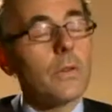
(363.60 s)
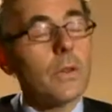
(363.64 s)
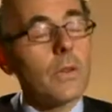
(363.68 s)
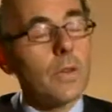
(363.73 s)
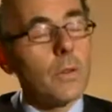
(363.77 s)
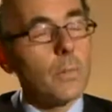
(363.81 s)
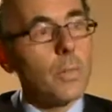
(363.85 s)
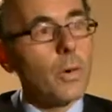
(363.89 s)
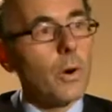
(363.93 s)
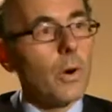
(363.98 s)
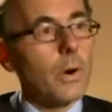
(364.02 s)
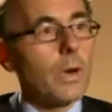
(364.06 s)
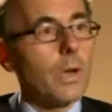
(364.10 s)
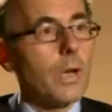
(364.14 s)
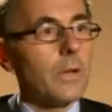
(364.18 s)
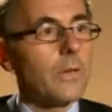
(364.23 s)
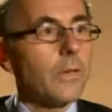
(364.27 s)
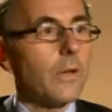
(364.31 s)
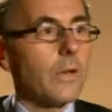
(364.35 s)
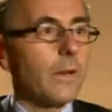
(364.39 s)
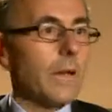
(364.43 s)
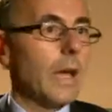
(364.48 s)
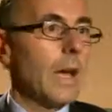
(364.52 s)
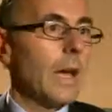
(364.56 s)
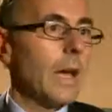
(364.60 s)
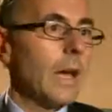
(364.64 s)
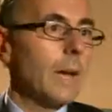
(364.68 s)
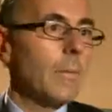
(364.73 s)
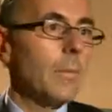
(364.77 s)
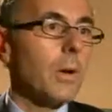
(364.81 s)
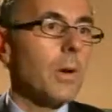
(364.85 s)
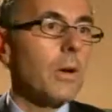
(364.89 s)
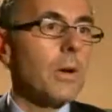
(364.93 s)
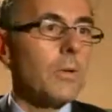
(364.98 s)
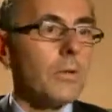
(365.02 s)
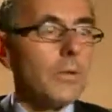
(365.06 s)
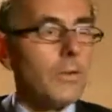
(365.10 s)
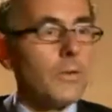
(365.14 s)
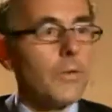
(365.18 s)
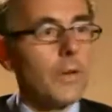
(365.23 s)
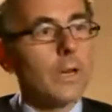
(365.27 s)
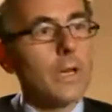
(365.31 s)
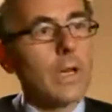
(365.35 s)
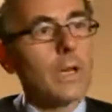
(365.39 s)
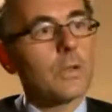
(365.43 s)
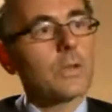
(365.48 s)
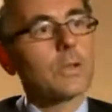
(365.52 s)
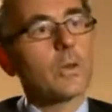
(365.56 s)
in the markets today because of
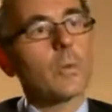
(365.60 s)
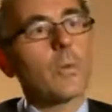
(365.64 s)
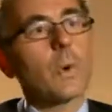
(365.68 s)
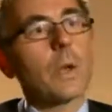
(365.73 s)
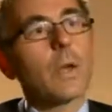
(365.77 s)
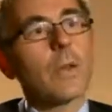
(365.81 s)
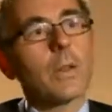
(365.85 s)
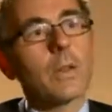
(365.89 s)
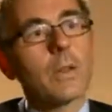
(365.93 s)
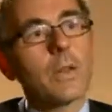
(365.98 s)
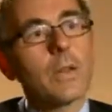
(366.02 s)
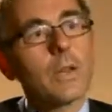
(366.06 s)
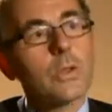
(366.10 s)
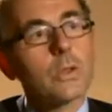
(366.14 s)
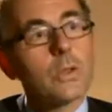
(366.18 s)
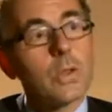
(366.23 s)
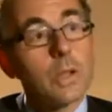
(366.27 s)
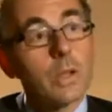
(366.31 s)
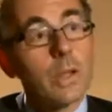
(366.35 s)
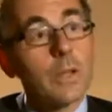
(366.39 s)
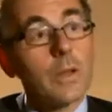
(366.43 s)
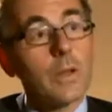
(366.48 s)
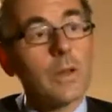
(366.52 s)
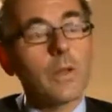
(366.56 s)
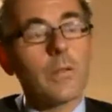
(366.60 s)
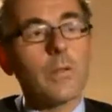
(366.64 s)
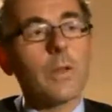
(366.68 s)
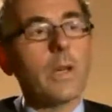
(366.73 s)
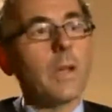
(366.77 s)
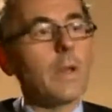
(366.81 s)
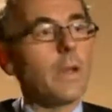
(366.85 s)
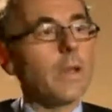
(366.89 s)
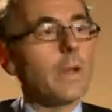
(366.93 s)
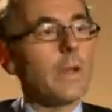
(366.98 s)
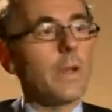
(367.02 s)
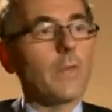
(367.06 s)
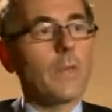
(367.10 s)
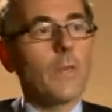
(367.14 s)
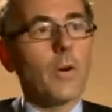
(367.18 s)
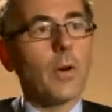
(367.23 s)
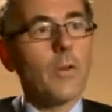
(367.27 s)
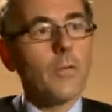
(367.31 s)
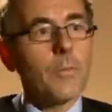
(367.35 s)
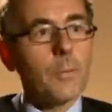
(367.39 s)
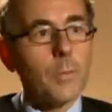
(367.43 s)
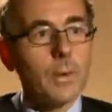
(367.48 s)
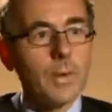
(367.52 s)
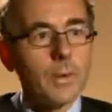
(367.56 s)
financial regulation and the
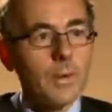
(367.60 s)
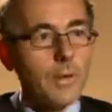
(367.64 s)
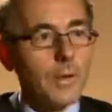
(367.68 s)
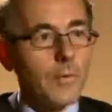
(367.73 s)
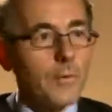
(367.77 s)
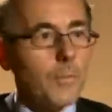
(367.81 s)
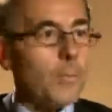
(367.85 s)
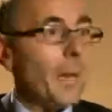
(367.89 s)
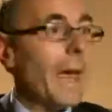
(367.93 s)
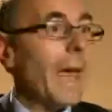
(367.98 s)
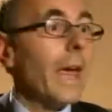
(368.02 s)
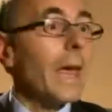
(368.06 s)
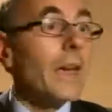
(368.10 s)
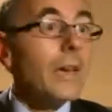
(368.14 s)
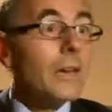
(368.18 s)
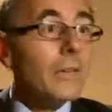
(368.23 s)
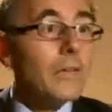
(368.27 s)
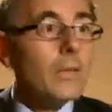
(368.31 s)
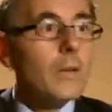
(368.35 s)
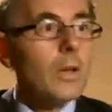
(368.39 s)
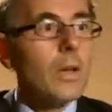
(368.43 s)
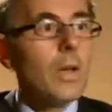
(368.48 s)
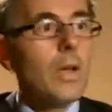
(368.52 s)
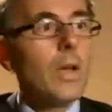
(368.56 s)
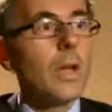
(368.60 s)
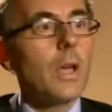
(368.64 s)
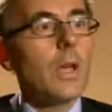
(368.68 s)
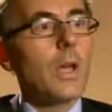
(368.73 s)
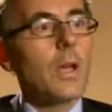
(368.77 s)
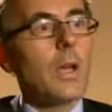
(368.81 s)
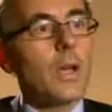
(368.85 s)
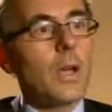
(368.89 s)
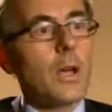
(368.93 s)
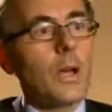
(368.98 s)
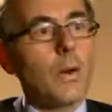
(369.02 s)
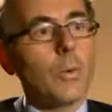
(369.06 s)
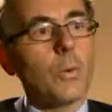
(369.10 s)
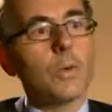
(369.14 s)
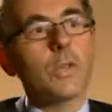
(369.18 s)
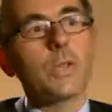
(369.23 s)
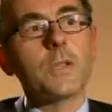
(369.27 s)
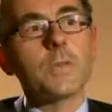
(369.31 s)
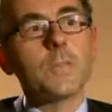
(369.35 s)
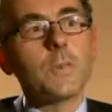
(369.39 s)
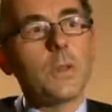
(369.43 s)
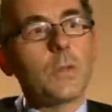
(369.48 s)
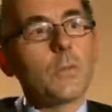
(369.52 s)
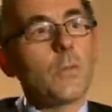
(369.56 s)
involvement of banks, which
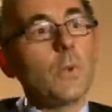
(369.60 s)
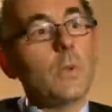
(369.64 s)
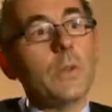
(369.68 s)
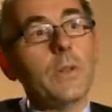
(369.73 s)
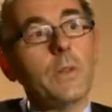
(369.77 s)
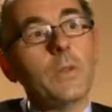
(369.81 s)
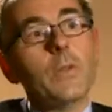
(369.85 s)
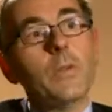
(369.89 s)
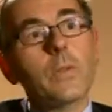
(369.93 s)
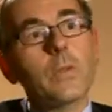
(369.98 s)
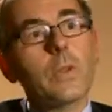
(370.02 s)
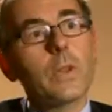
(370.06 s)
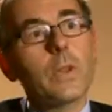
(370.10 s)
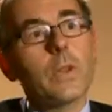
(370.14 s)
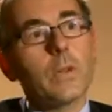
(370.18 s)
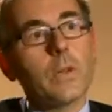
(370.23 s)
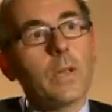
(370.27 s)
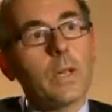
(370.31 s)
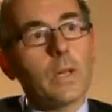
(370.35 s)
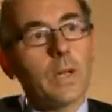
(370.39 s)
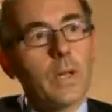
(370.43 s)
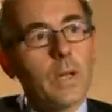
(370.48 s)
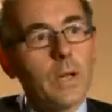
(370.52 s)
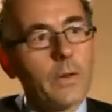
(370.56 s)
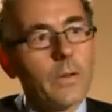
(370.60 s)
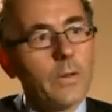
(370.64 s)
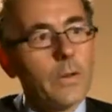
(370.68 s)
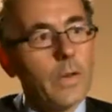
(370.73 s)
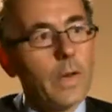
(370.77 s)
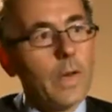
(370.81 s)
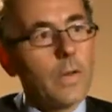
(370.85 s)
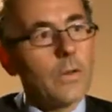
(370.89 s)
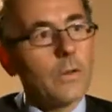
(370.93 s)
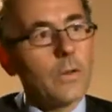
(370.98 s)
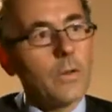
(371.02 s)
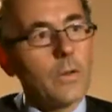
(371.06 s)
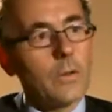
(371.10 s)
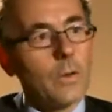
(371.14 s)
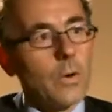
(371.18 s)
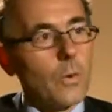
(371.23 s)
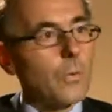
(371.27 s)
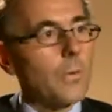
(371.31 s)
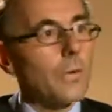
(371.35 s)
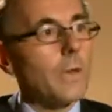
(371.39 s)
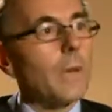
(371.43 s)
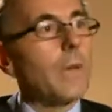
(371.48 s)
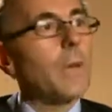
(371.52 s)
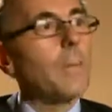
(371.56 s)
has been reduced here in the United States in
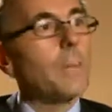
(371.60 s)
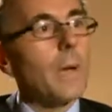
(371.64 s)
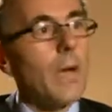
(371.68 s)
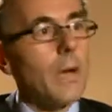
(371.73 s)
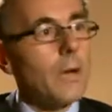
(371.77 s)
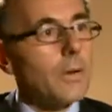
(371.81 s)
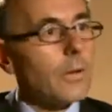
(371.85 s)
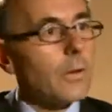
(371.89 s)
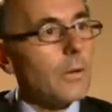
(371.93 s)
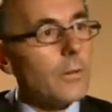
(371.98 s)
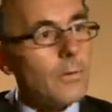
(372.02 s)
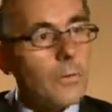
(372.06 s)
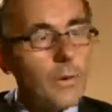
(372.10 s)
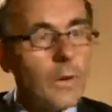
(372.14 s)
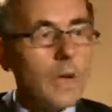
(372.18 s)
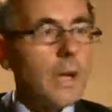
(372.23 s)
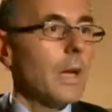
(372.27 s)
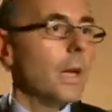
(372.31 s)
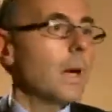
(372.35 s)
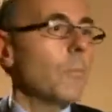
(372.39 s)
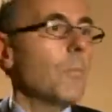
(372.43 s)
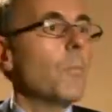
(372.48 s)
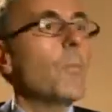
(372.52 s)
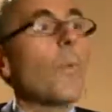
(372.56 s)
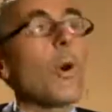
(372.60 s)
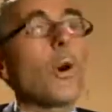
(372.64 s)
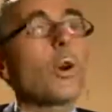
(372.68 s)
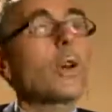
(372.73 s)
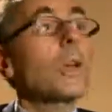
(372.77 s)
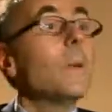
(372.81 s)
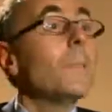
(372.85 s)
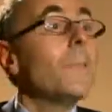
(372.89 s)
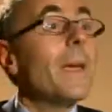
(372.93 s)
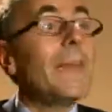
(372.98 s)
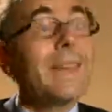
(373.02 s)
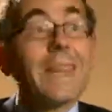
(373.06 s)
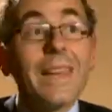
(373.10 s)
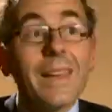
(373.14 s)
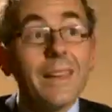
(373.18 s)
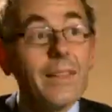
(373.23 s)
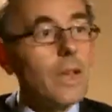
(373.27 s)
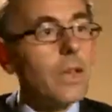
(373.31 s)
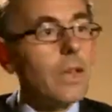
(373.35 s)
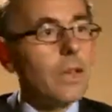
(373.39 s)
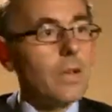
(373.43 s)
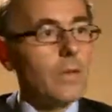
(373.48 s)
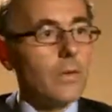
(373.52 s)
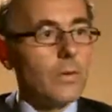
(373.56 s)
terms of the amount of market making
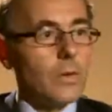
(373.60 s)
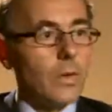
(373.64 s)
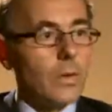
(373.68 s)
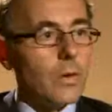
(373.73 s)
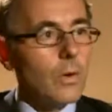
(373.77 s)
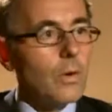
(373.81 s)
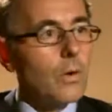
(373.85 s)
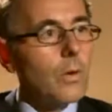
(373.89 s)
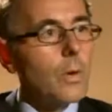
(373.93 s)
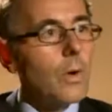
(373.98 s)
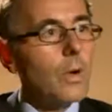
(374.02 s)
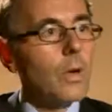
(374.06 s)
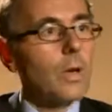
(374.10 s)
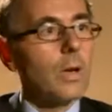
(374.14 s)
they can do,